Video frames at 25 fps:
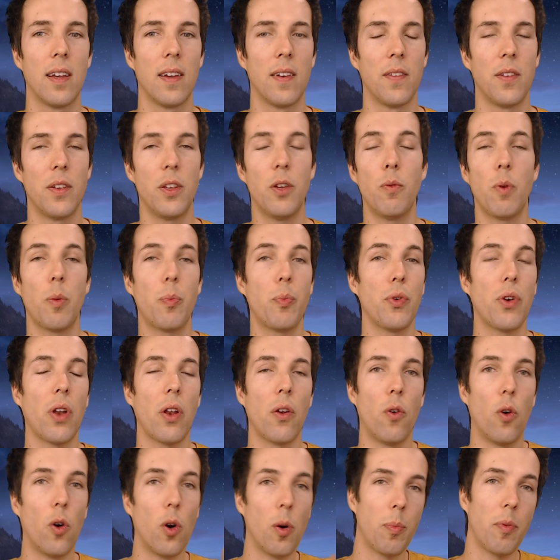you would put
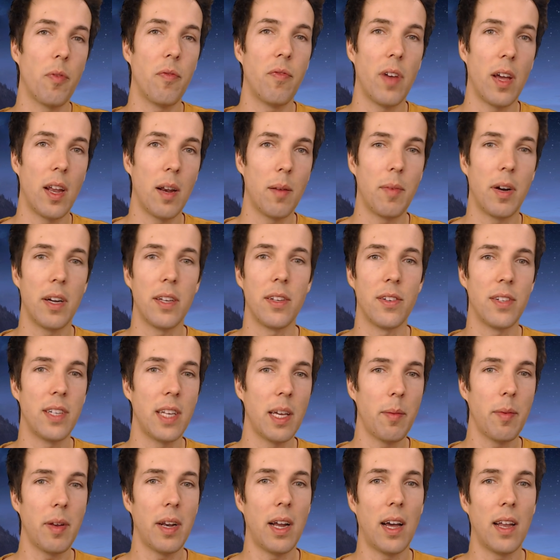an Orb of Venom on your
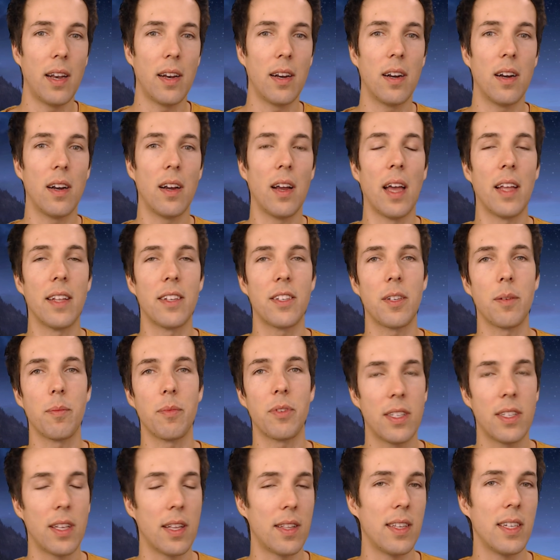Demon Hunter and some
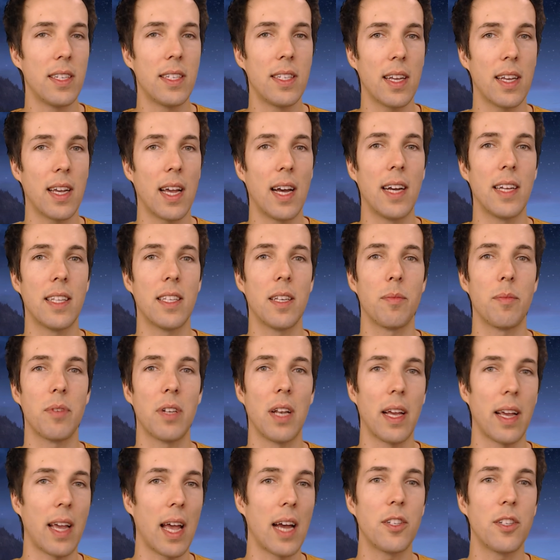statistic items
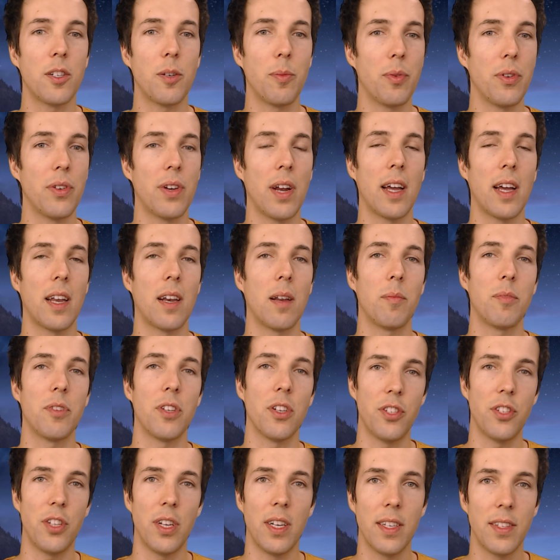like attribute items,
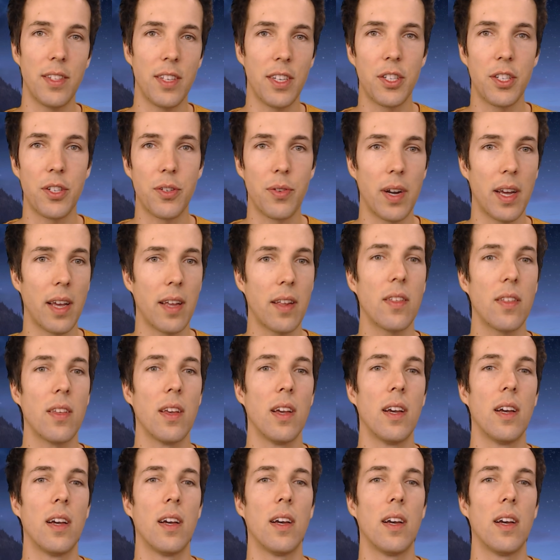agility, strength.